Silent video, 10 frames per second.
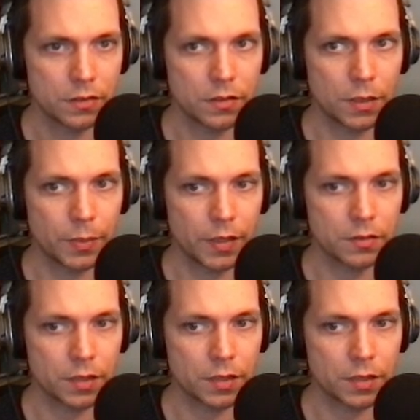
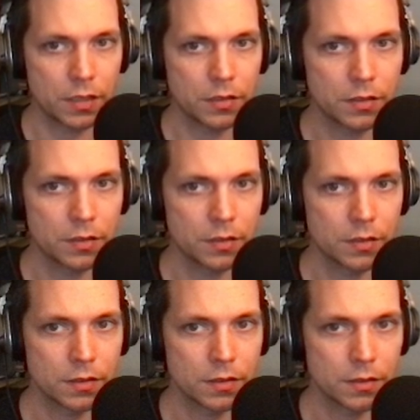apparently
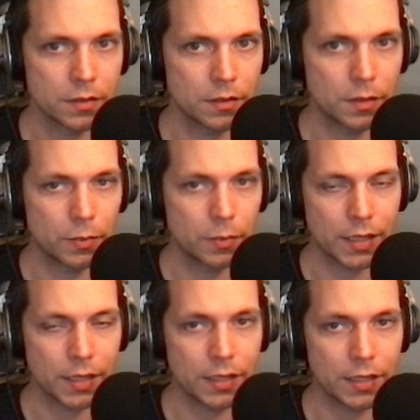the black
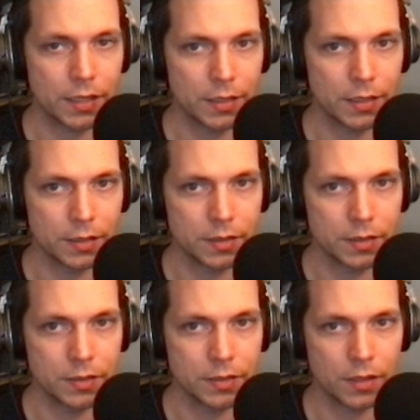king is in a
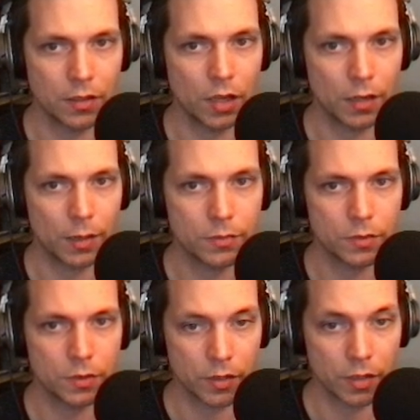lot of problem,
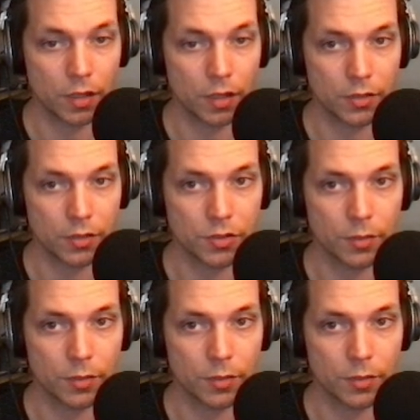or in a lot of trouble.